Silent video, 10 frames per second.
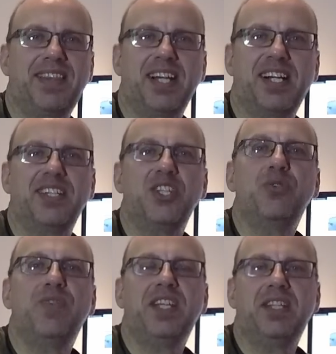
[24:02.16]
there are
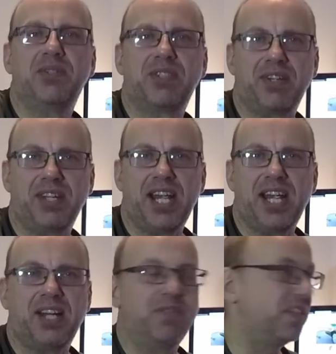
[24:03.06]
new videos on
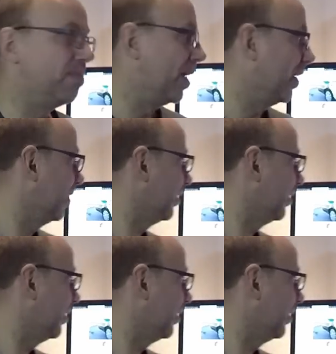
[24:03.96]
air with my